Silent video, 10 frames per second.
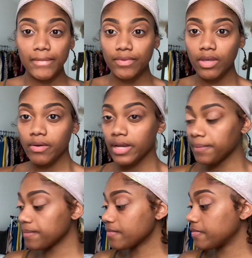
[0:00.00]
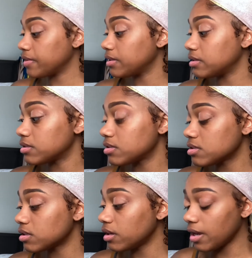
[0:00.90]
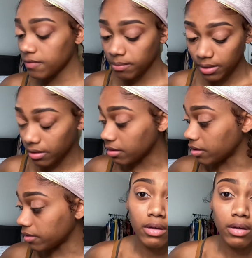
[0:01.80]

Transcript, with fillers: All right, it's just gonna have to be good enough.